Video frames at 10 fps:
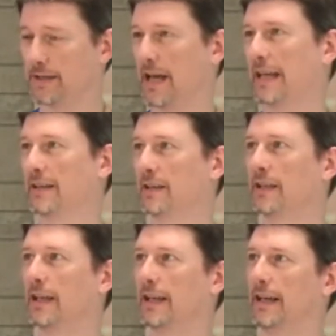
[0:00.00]
title,
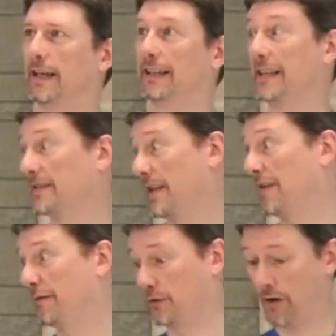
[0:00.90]
let's
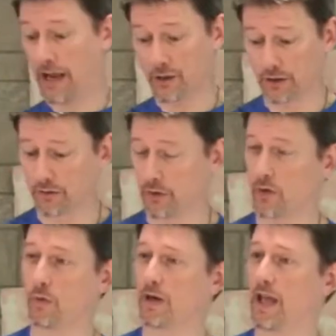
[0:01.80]
say for Trajan, so
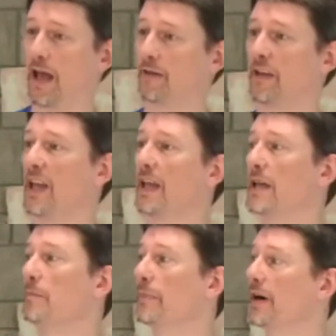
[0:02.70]
you would have
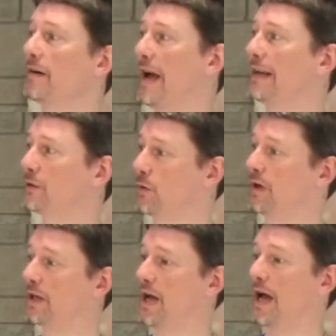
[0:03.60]

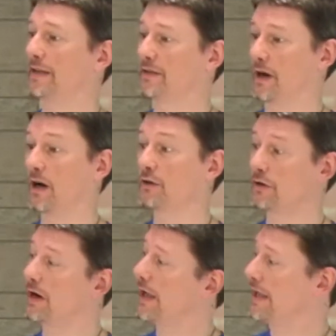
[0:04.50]
Imperator Caesar
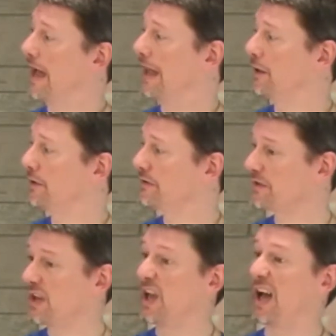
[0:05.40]

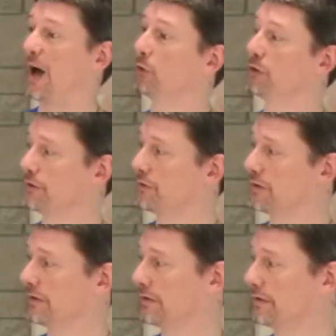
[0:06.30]
Trajanus
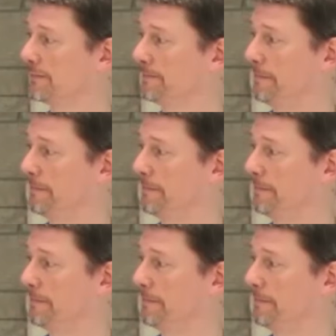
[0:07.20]
Augustus.